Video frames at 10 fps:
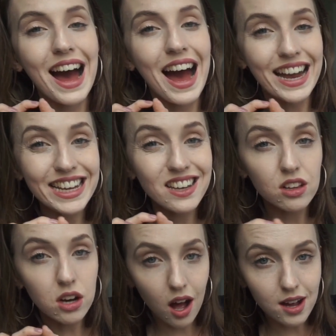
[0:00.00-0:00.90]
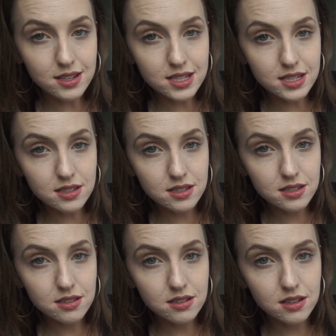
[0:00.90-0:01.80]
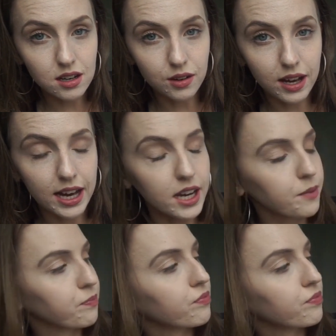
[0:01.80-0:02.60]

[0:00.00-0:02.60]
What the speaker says: angular houses, okay?